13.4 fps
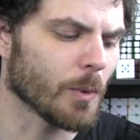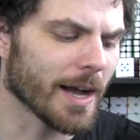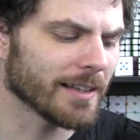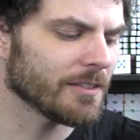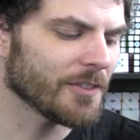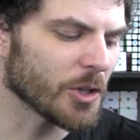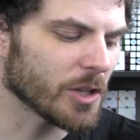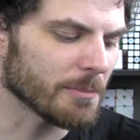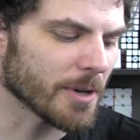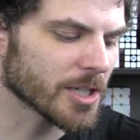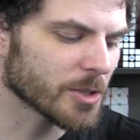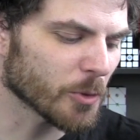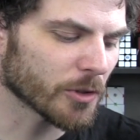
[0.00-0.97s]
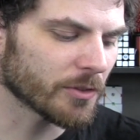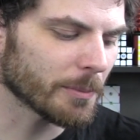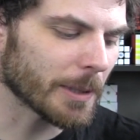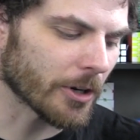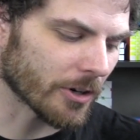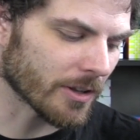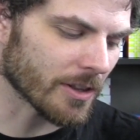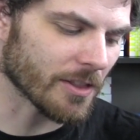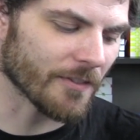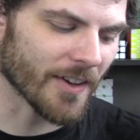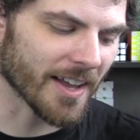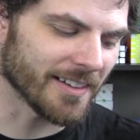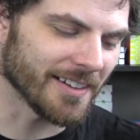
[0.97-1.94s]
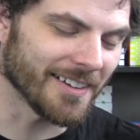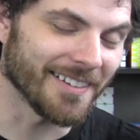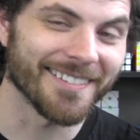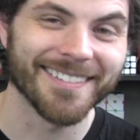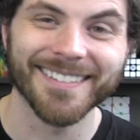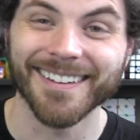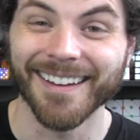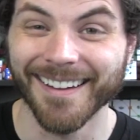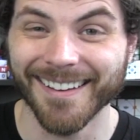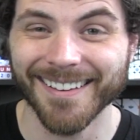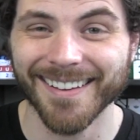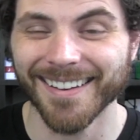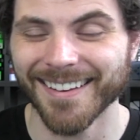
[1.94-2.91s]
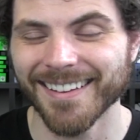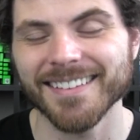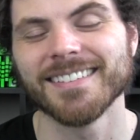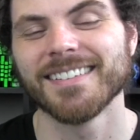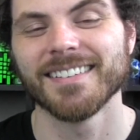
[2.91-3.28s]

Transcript: why is the viola much more superior than the violin? Haha.